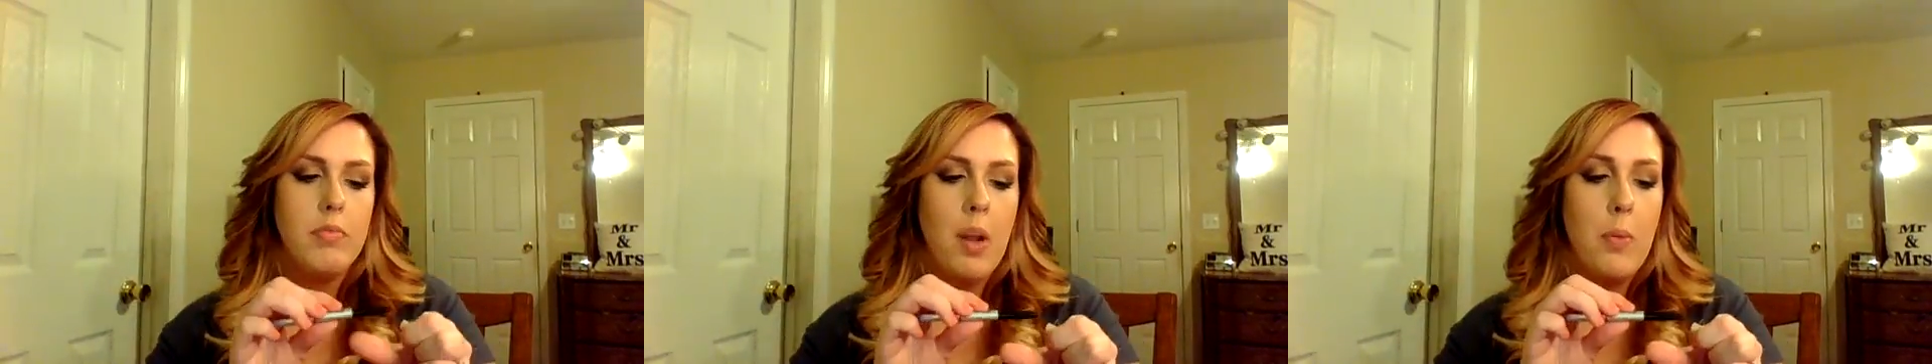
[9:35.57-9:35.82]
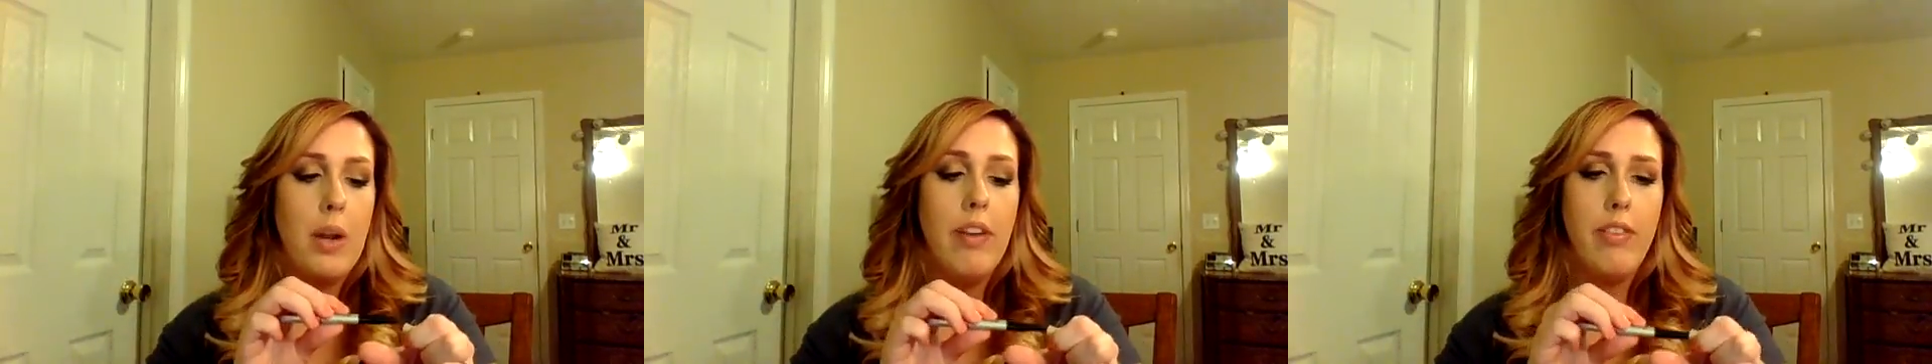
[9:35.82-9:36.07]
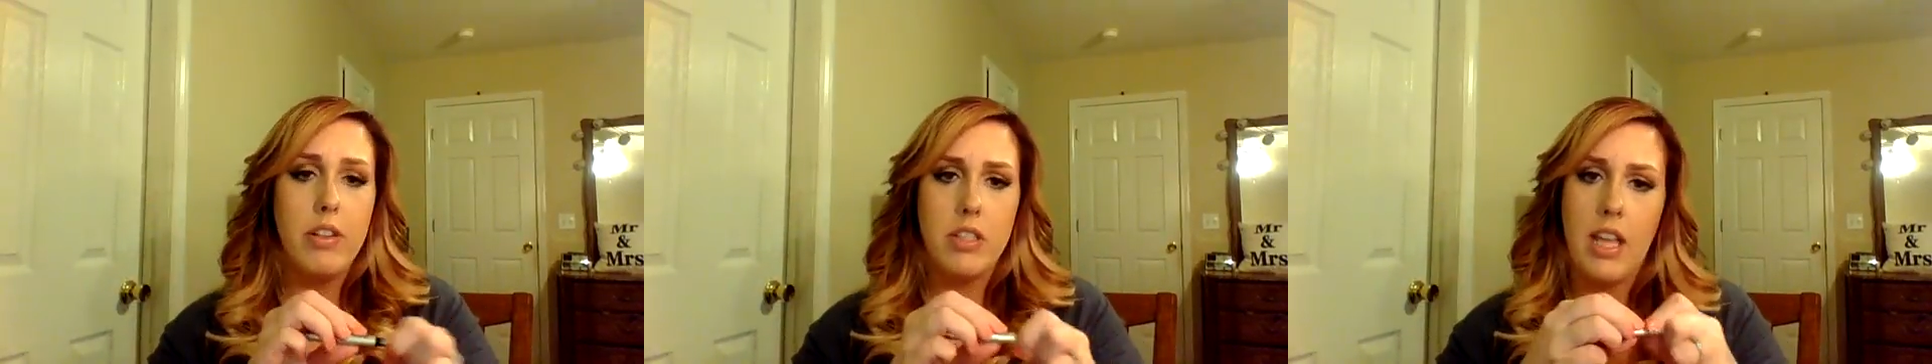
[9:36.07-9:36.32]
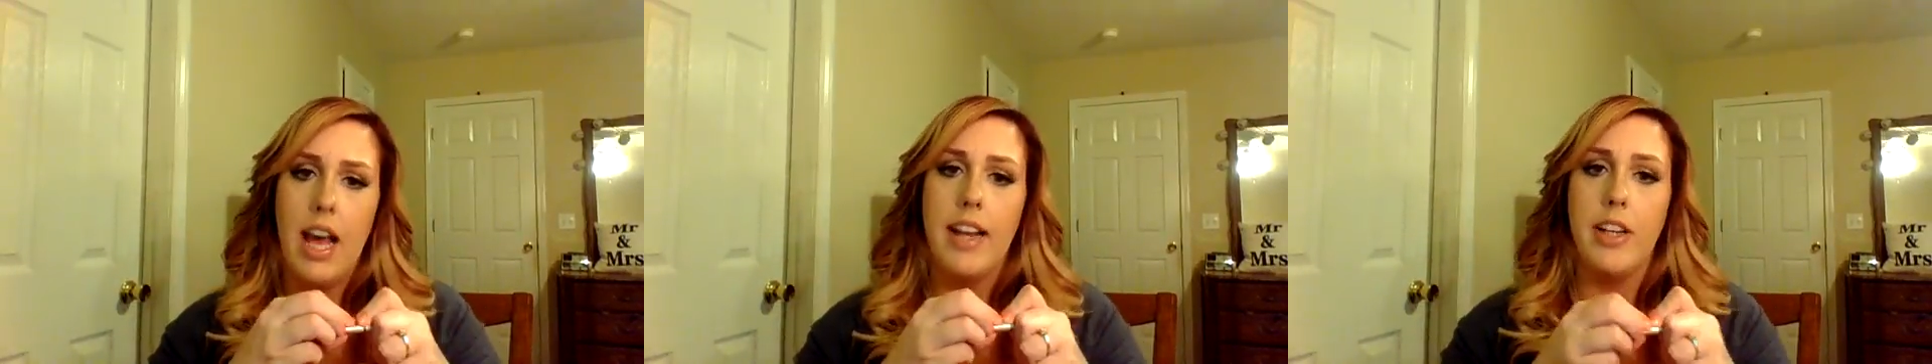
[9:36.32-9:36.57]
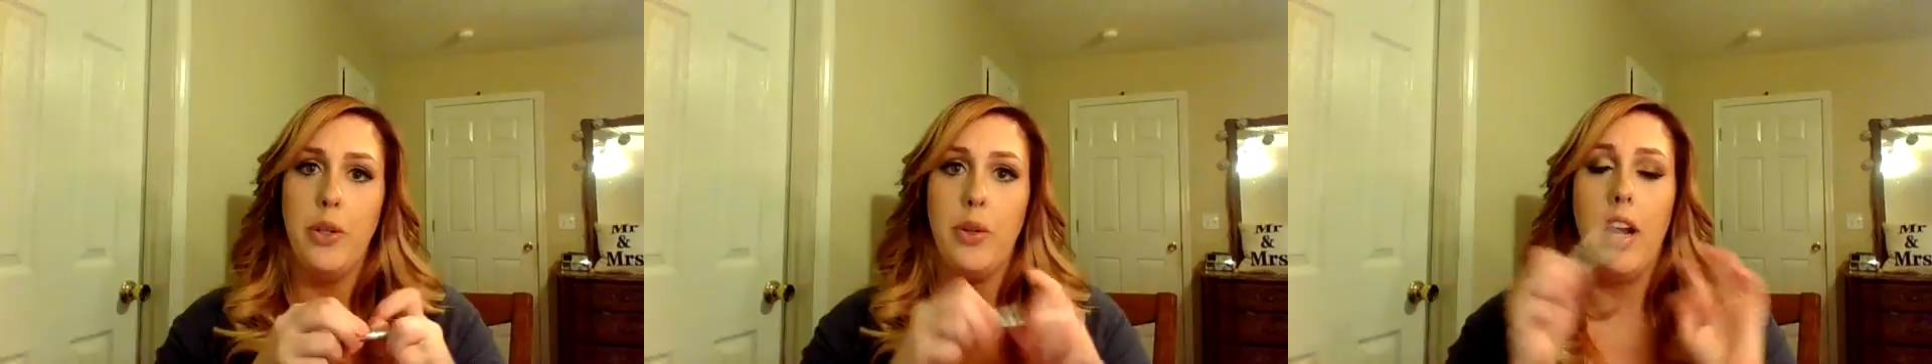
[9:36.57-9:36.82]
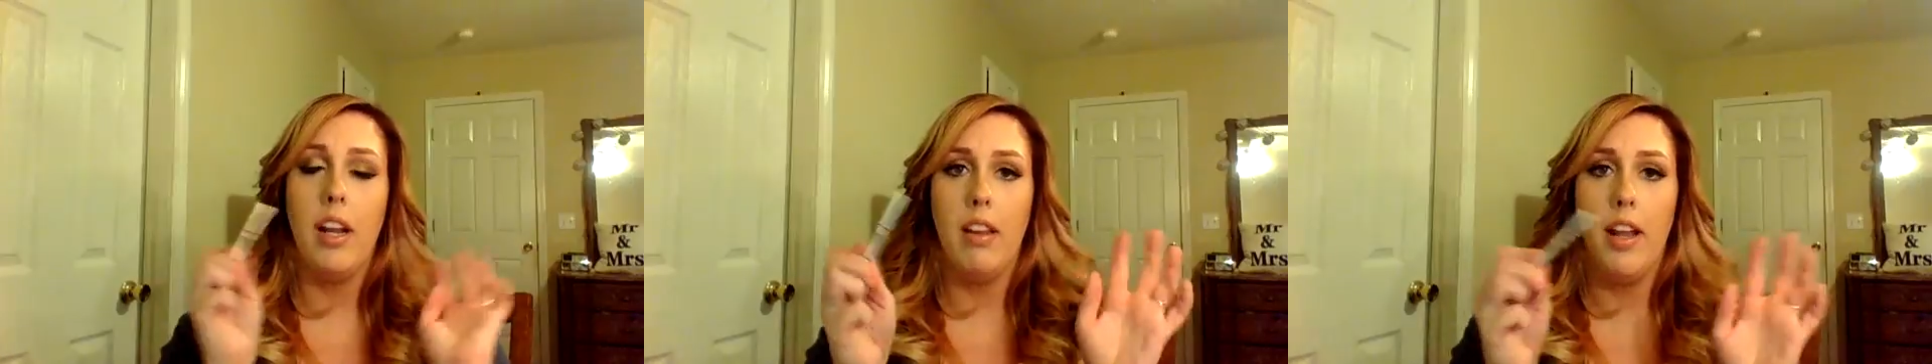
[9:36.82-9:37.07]
When I first got it, you
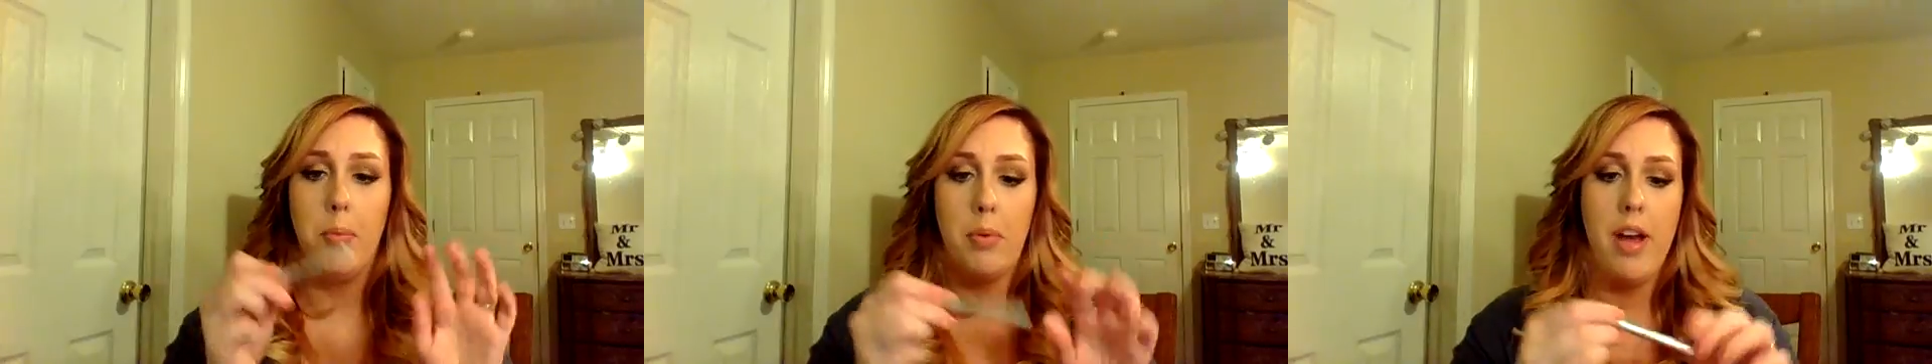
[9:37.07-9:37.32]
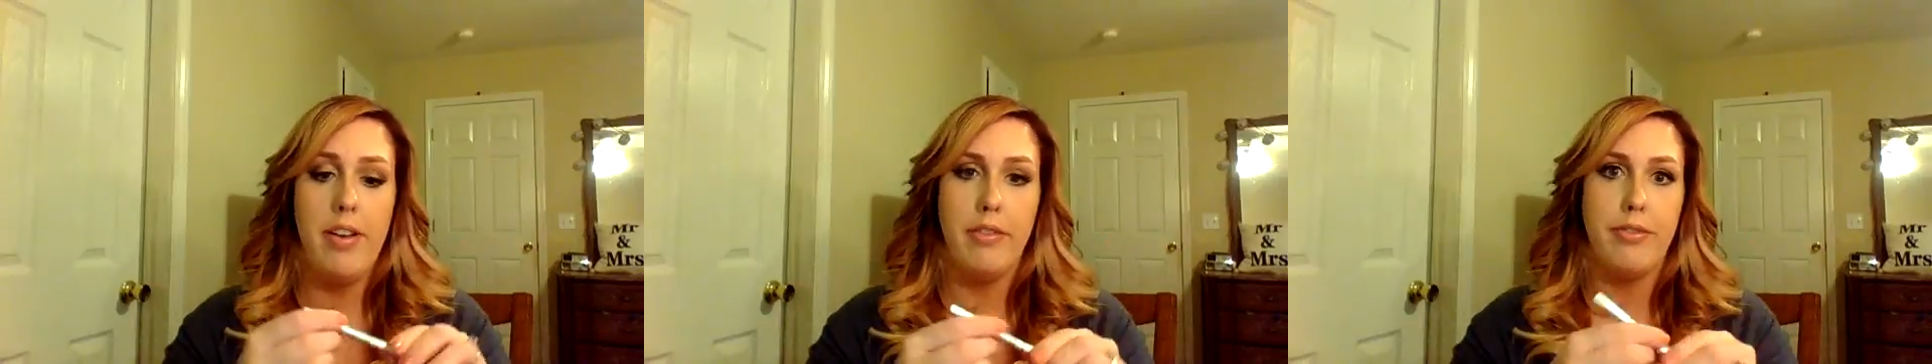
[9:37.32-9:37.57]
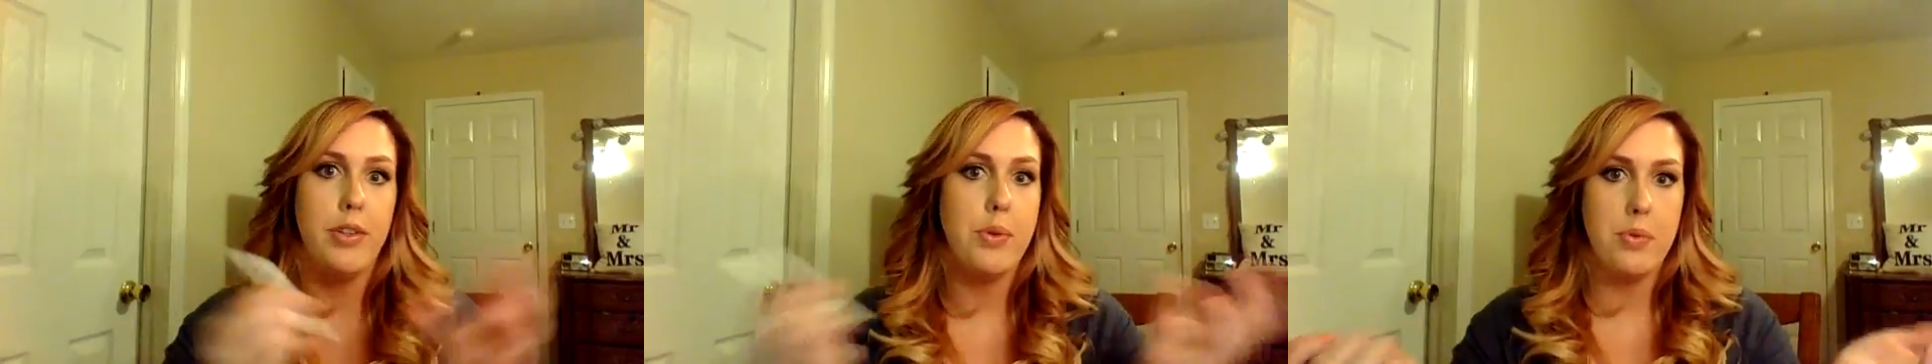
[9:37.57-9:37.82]
got a lot of product for